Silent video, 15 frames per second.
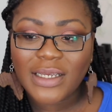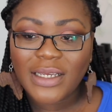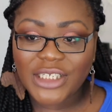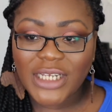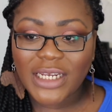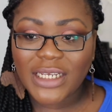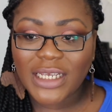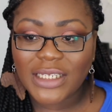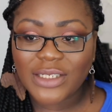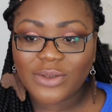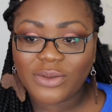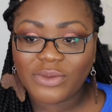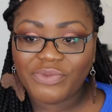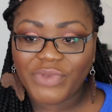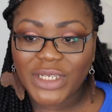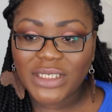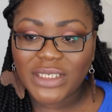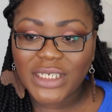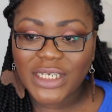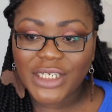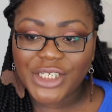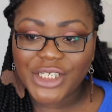The shade here is called
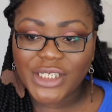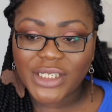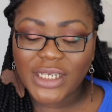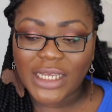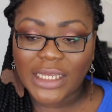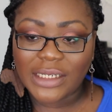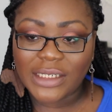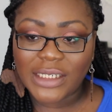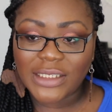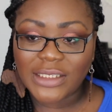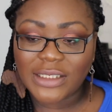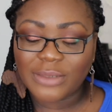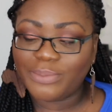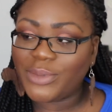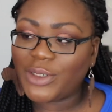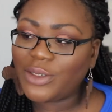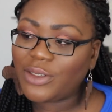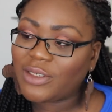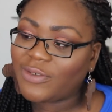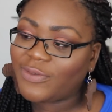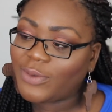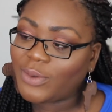Vintage, and it's a
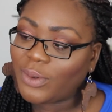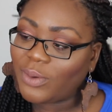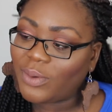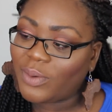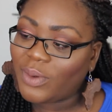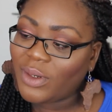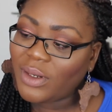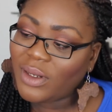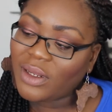beautiful,